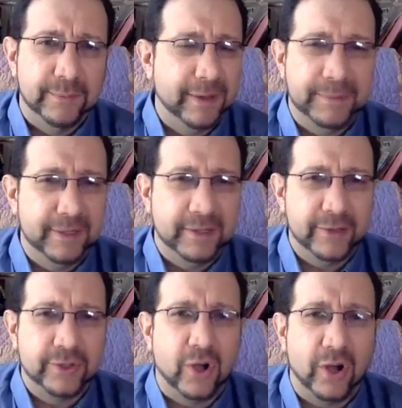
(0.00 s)
It might have been
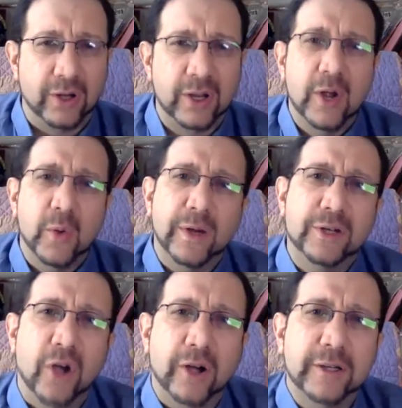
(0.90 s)
another talk where
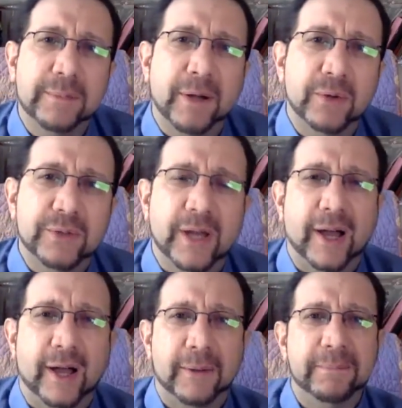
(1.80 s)
he talked about
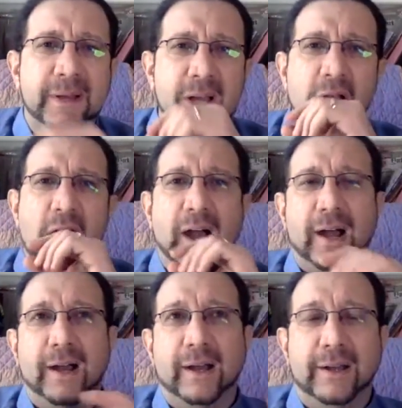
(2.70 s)

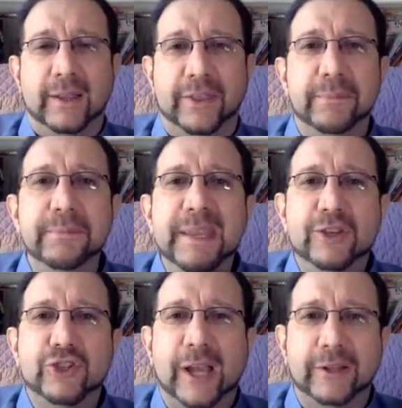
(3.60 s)
the
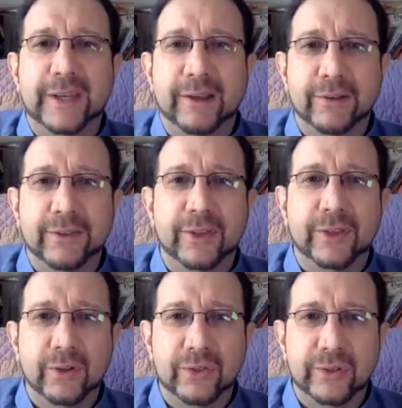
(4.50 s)
meek shall inherit
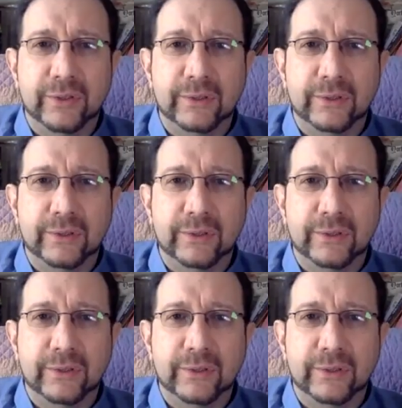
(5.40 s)
the earth.